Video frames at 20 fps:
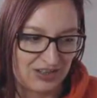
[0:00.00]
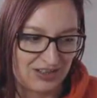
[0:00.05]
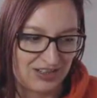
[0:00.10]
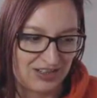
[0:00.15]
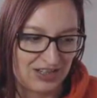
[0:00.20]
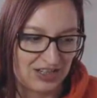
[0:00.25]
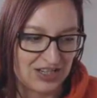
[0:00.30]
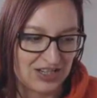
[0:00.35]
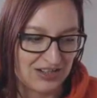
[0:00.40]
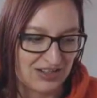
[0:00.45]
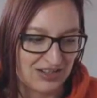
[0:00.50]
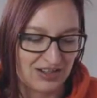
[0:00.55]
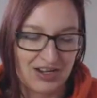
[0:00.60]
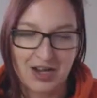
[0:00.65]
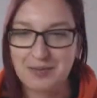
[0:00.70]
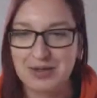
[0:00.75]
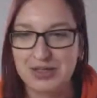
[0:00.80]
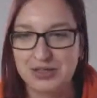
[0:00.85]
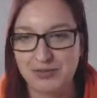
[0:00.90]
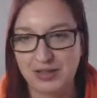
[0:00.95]
it doesn't come
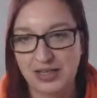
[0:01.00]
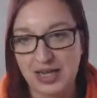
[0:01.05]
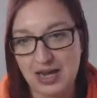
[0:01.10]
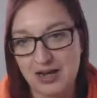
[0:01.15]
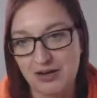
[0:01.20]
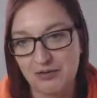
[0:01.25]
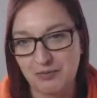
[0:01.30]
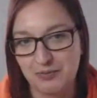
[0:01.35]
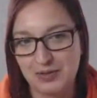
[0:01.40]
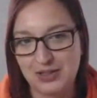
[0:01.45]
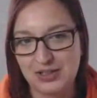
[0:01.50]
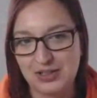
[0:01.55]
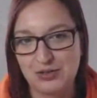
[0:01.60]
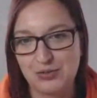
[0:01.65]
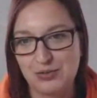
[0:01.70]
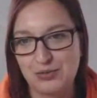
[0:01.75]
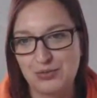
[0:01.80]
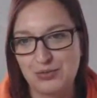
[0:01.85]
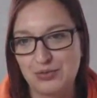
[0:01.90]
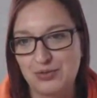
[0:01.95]
into account when
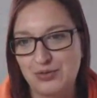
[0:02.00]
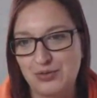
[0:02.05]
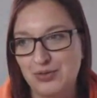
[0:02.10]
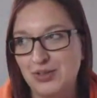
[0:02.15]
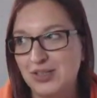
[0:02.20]
you're